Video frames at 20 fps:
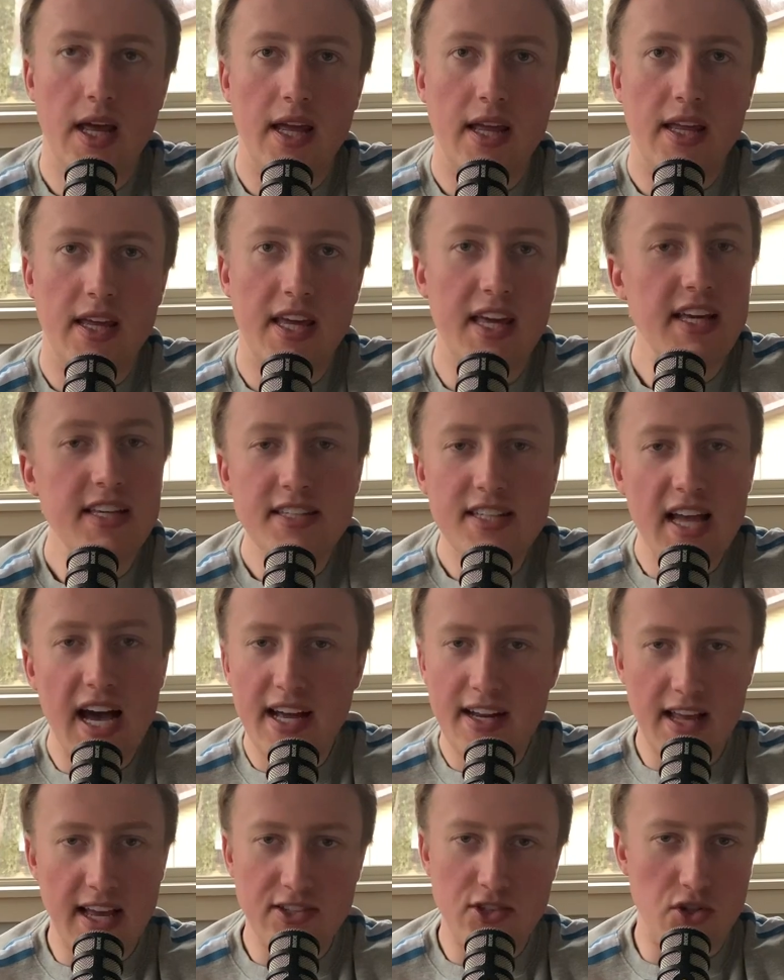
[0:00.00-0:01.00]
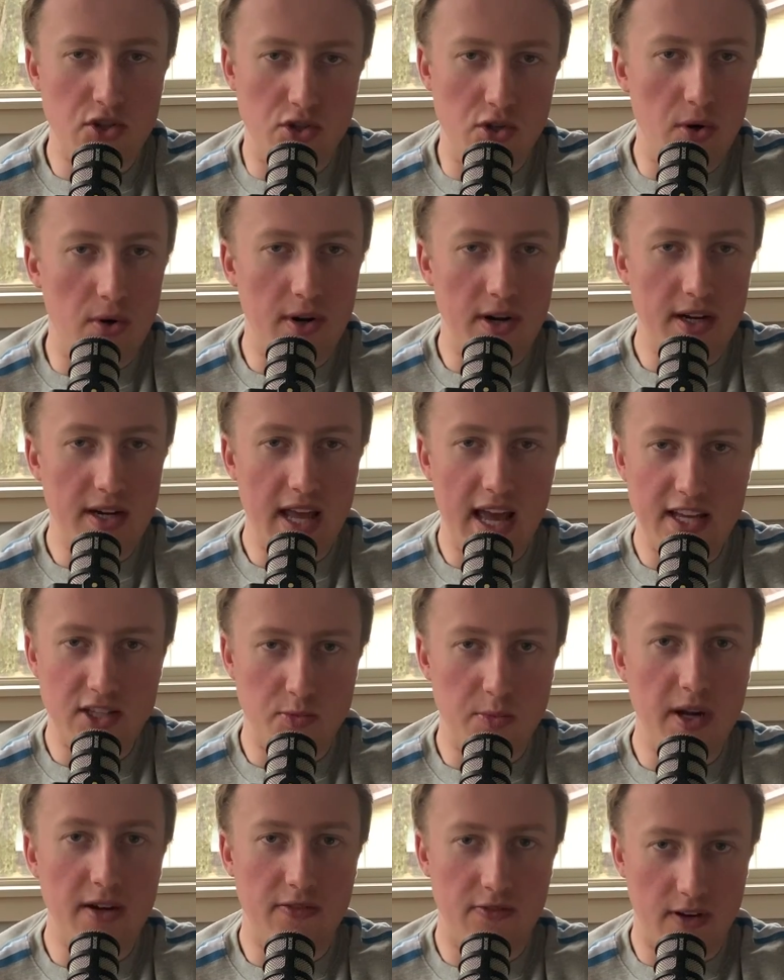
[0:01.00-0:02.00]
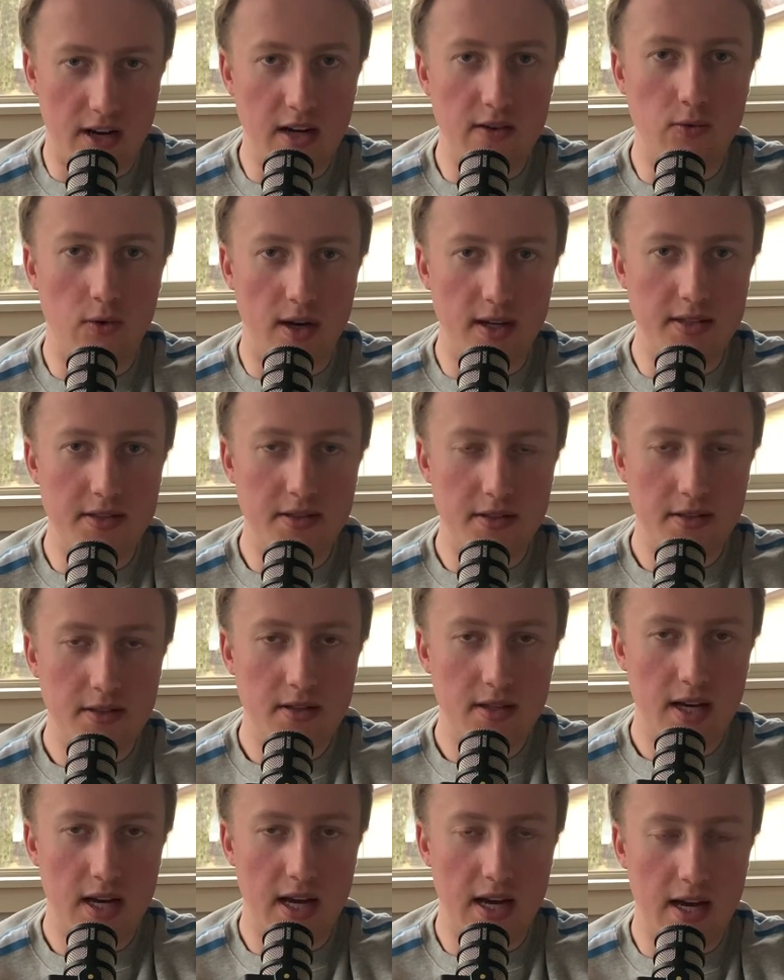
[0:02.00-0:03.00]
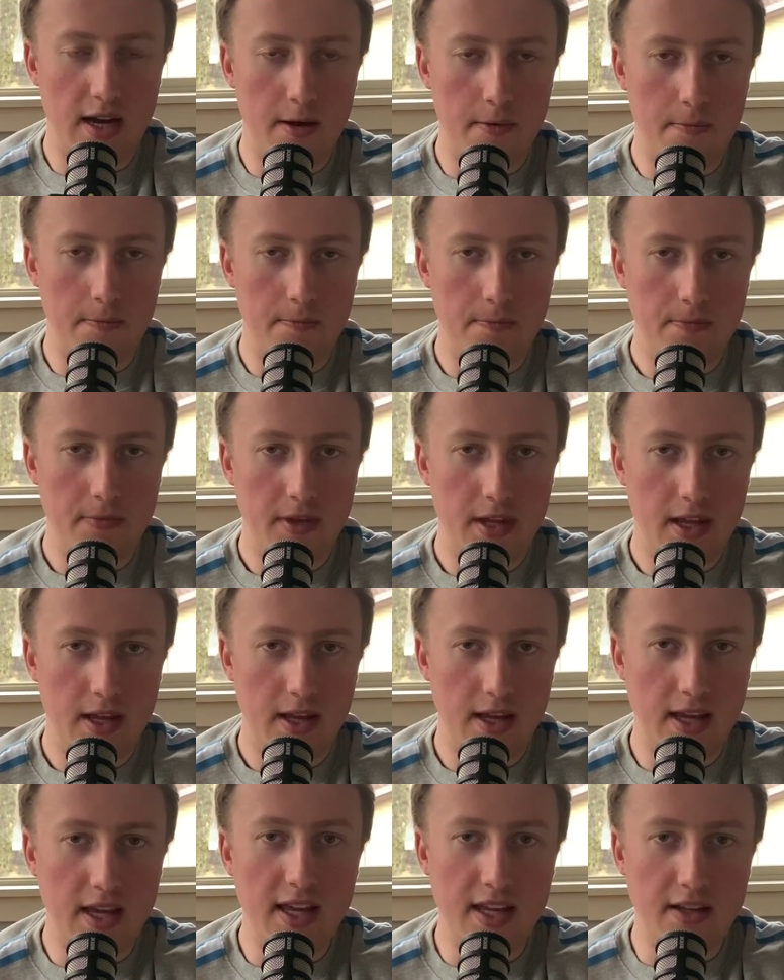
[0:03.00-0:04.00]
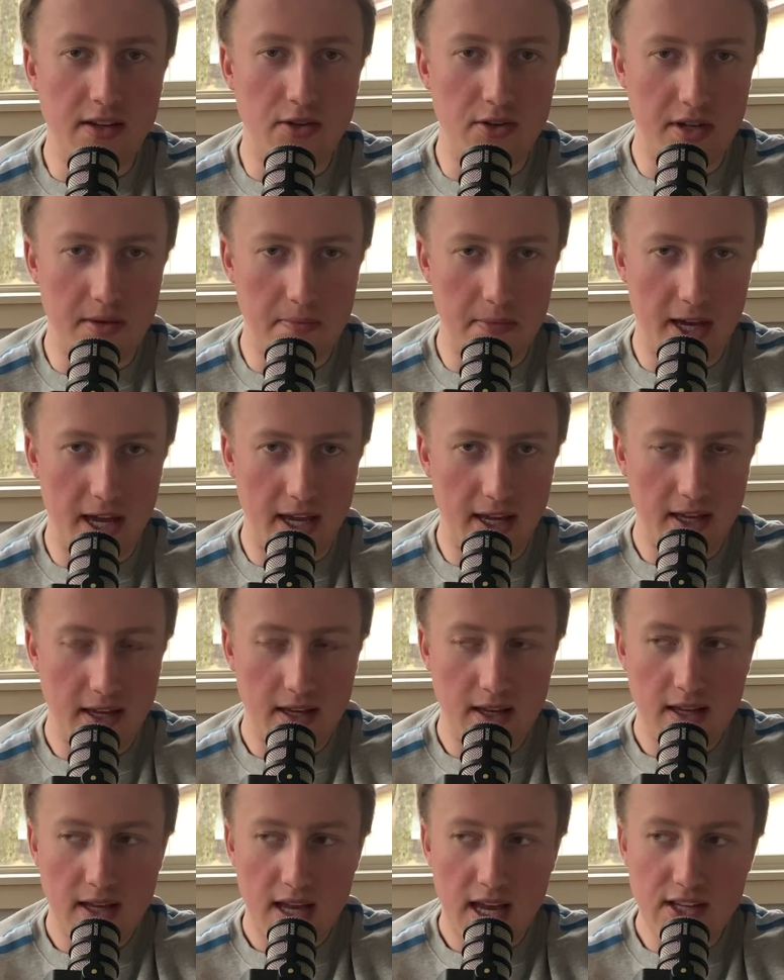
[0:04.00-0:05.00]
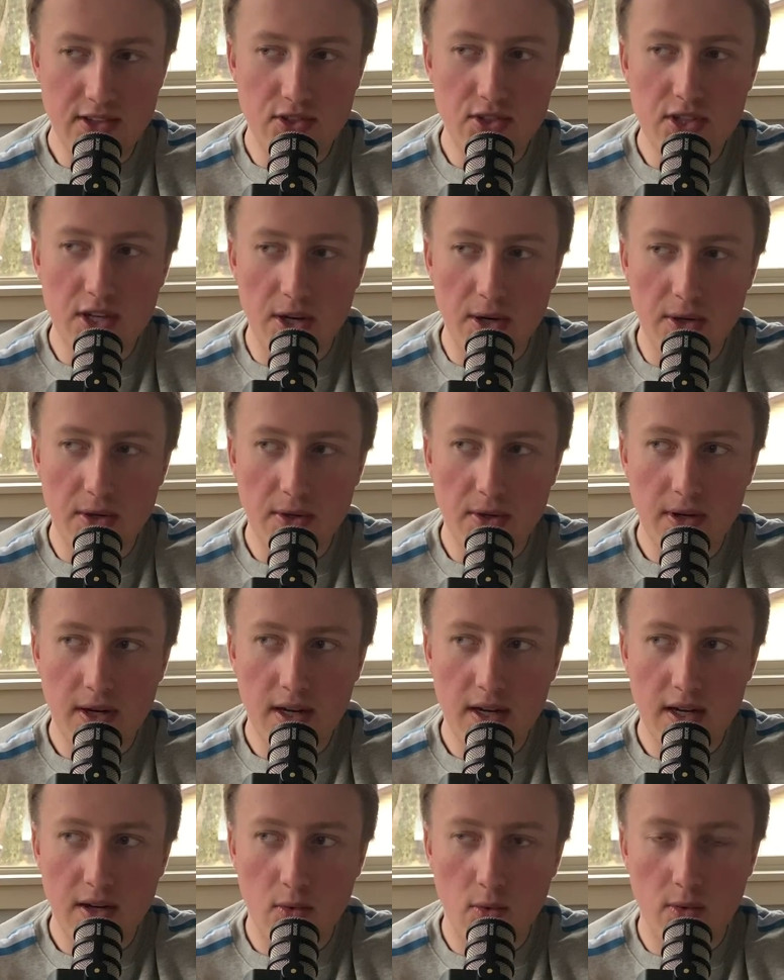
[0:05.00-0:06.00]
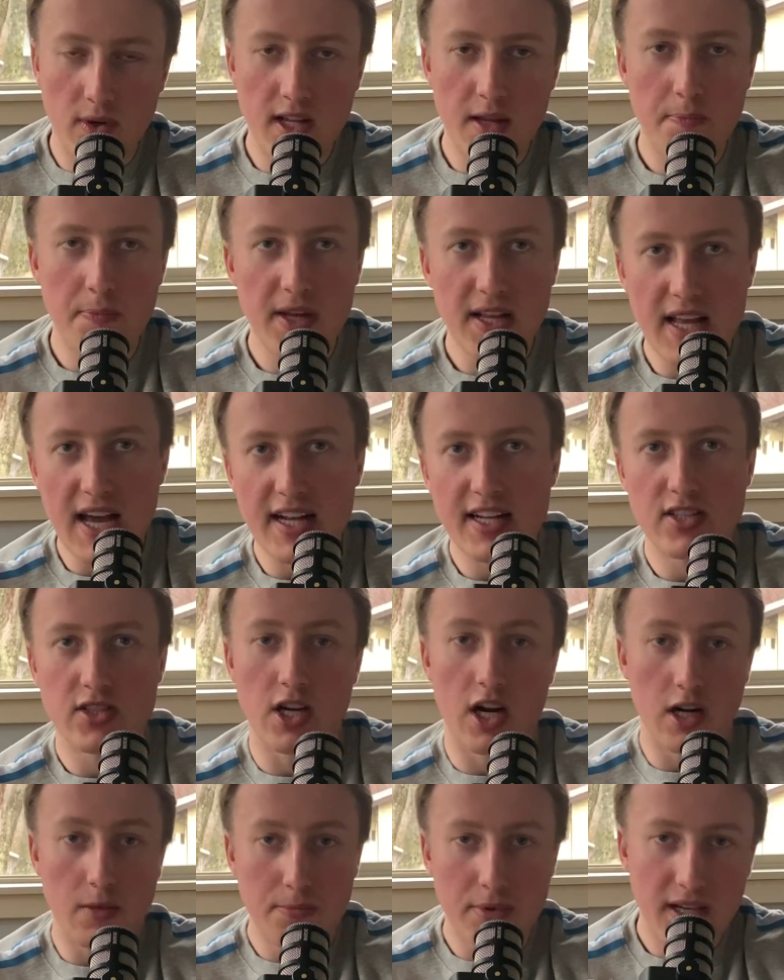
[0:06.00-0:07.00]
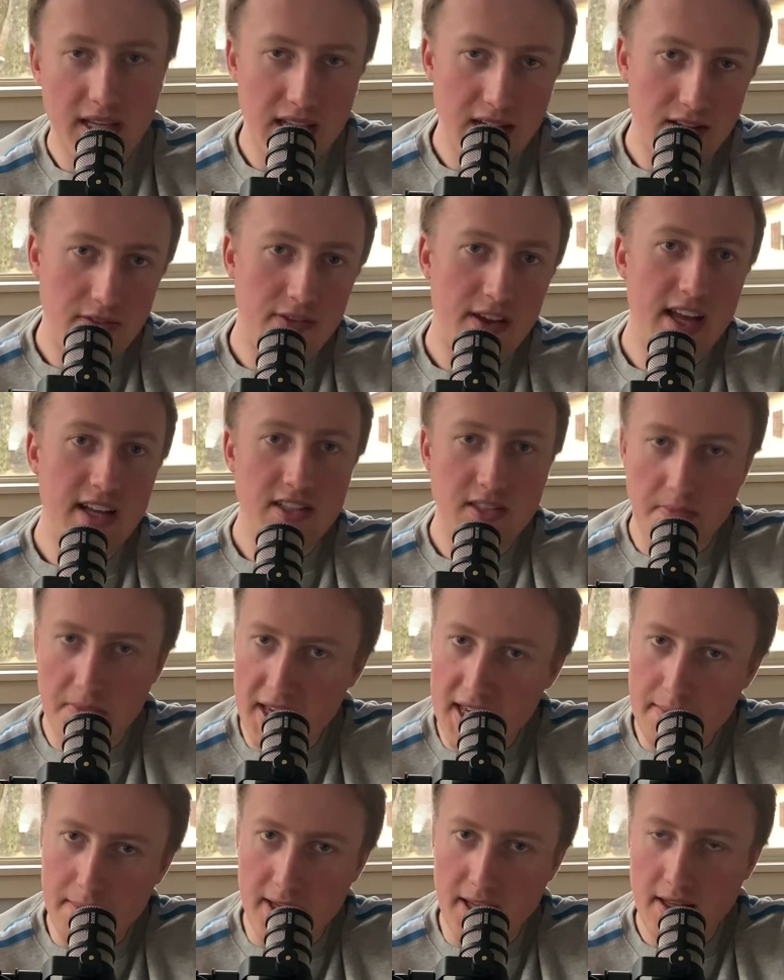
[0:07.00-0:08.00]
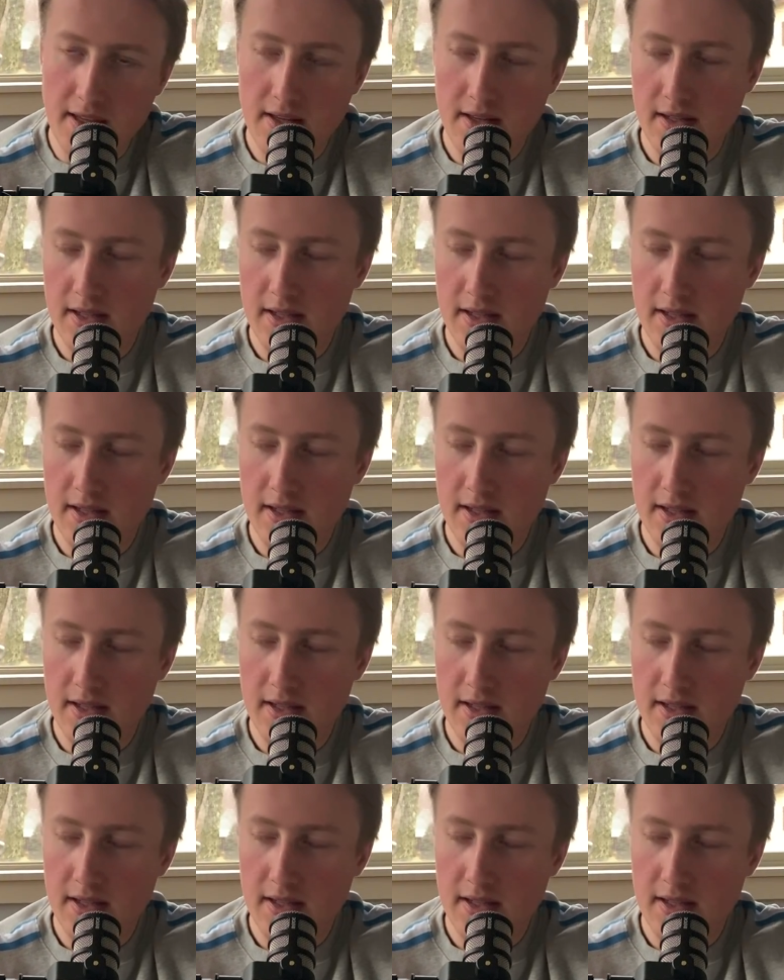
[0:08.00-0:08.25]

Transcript: he's not as adored as Brett Favre was um, in Green Bay. And so, would it be not as heartbreaking to fans? Maybe.